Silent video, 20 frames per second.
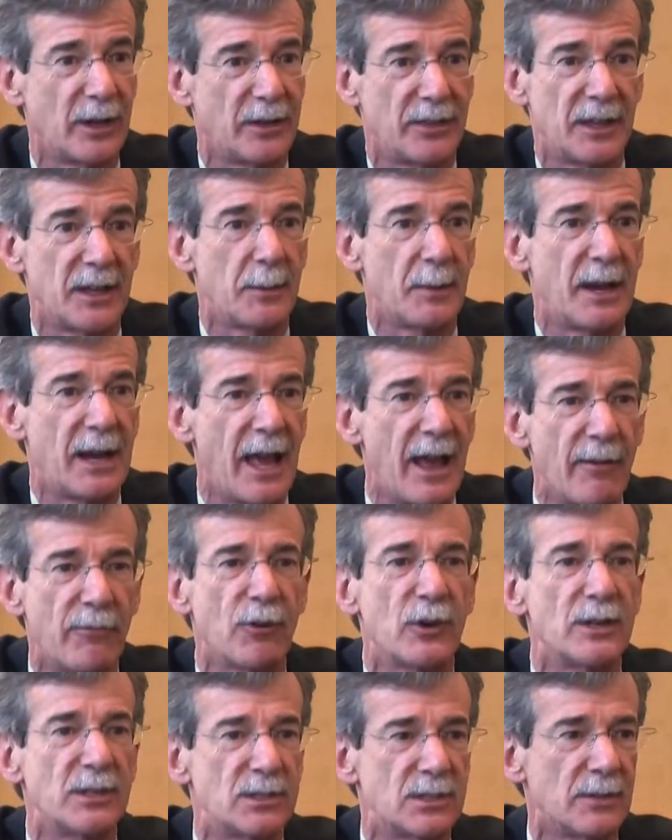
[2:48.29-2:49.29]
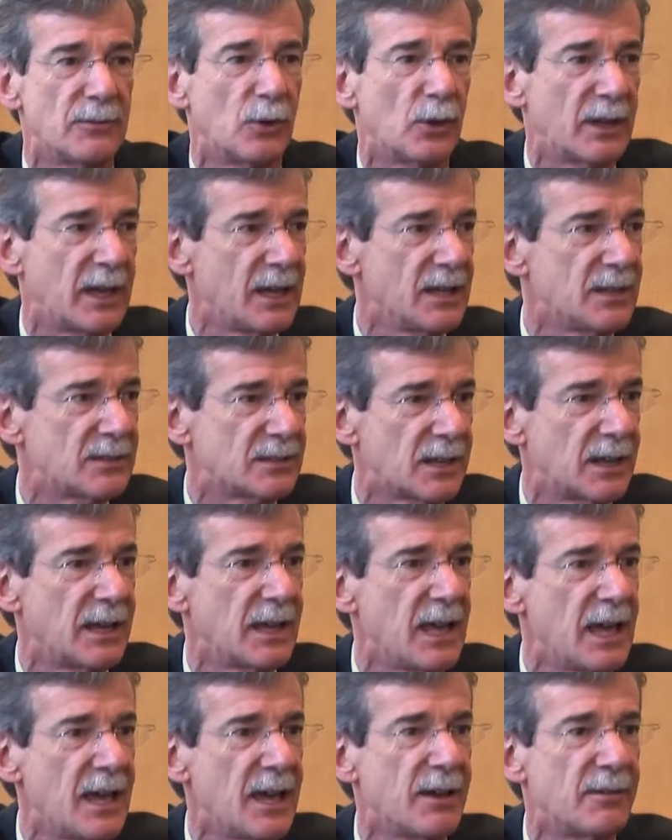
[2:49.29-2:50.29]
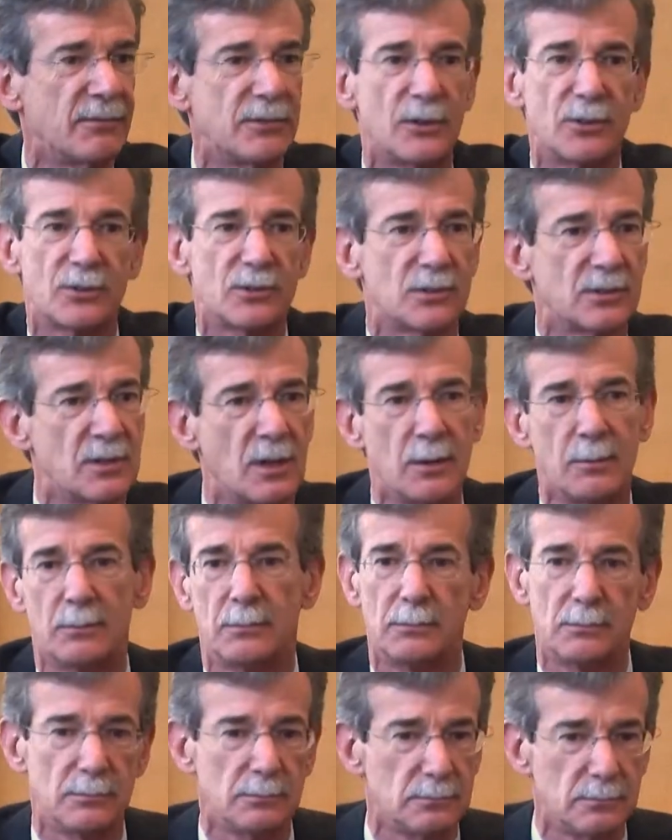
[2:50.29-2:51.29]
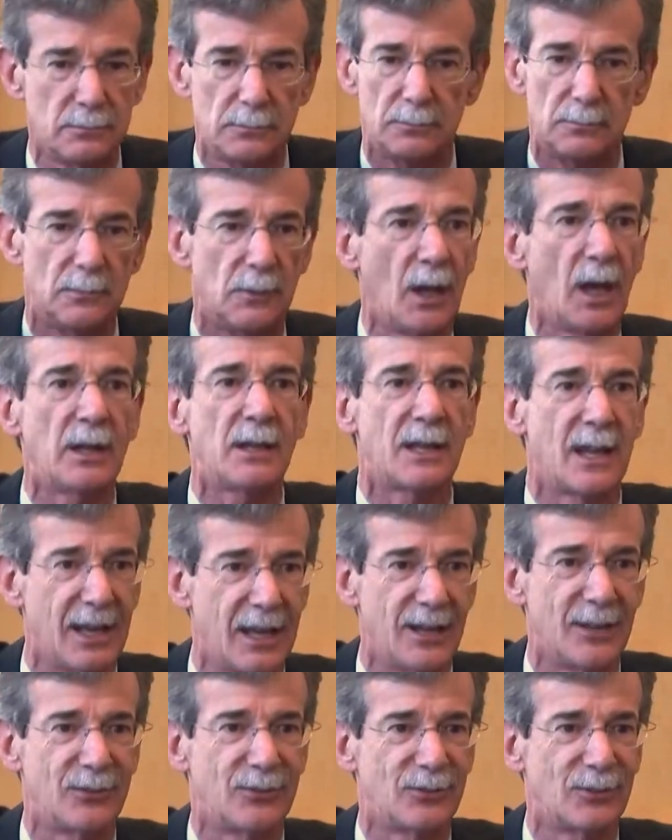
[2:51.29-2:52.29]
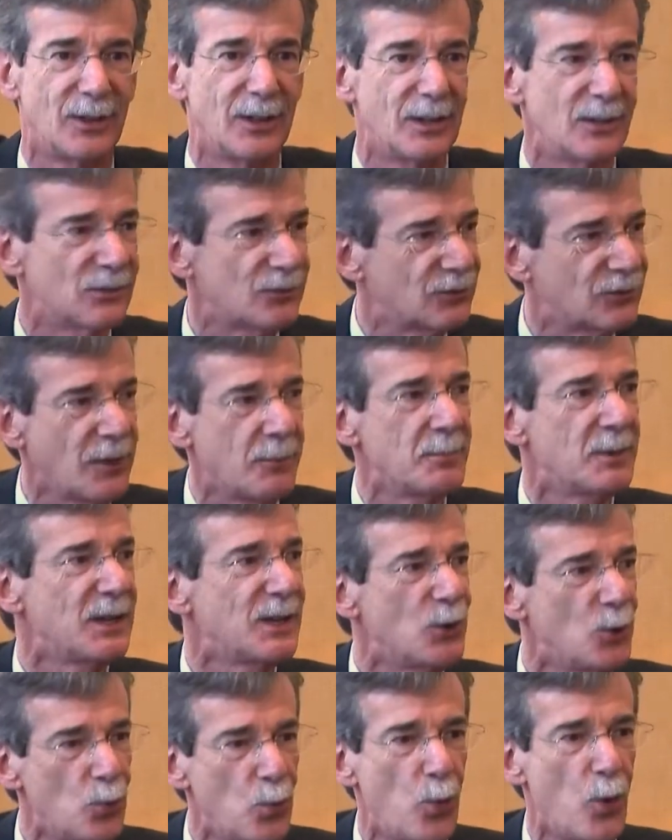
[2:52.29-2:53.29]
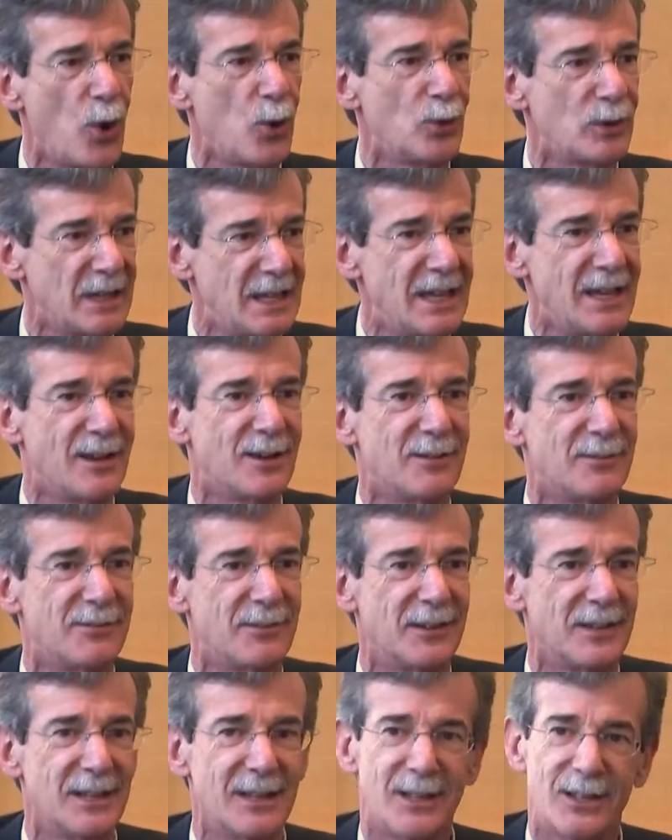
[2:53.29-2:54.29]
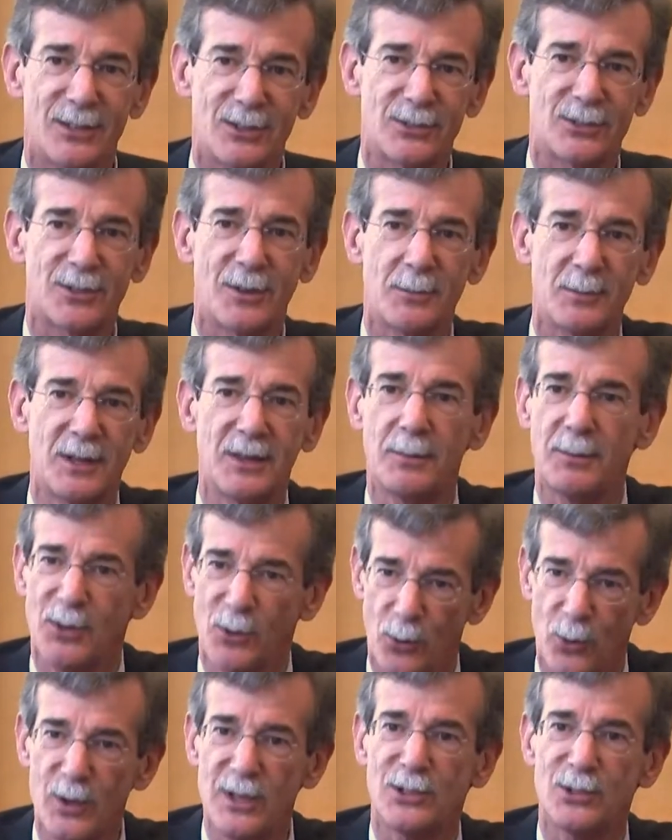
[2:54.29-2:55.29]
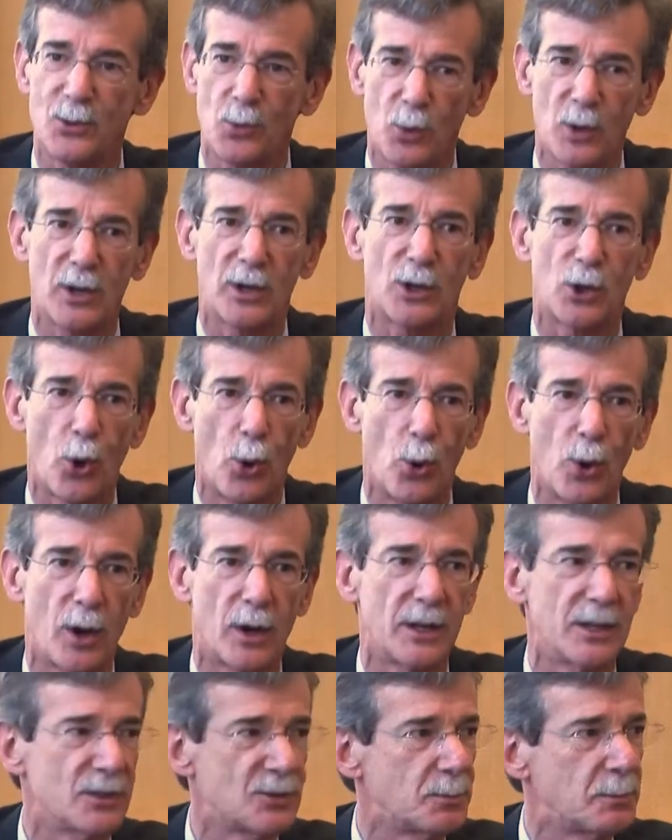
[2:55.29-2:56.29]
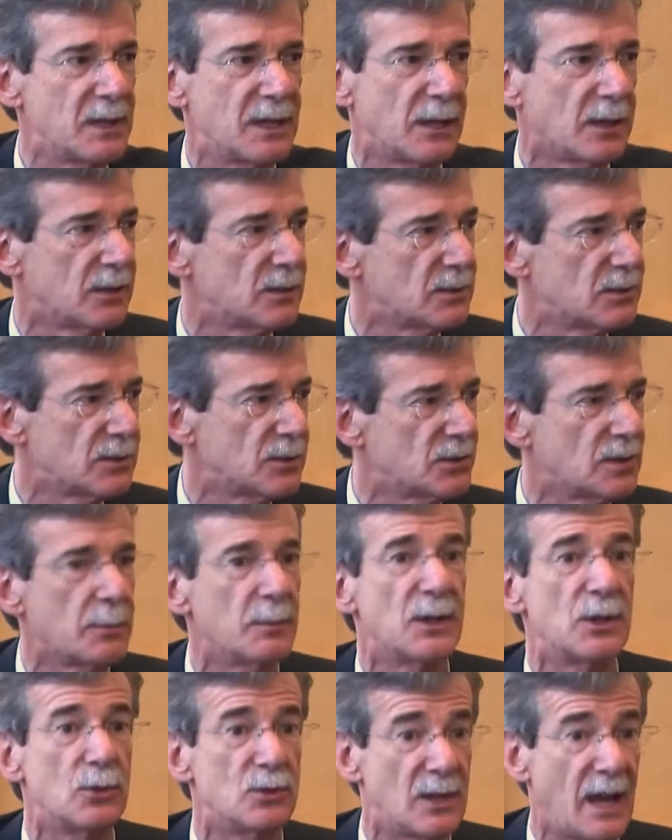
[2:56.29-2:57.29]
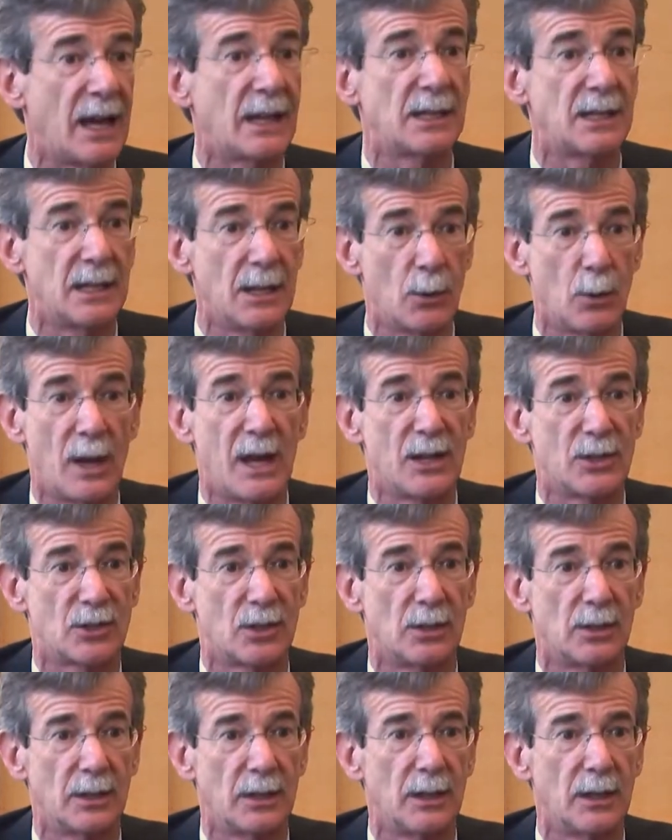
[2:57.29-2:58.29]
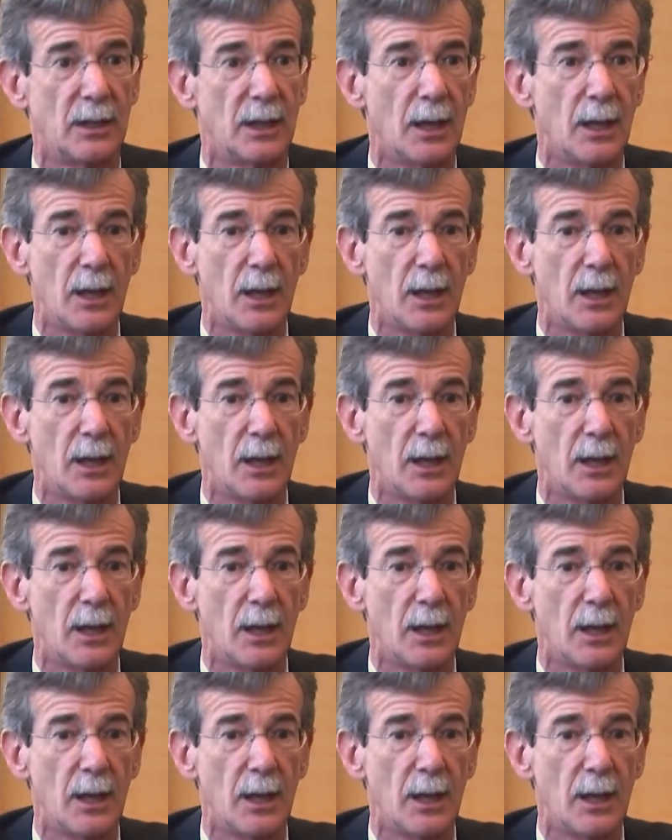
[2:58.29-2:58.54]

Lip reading: I think about every civil case that I have, there's some nutcase, somebody who won't give some, I mean, the reason we're in court is because there's somebody who's acting irrationally.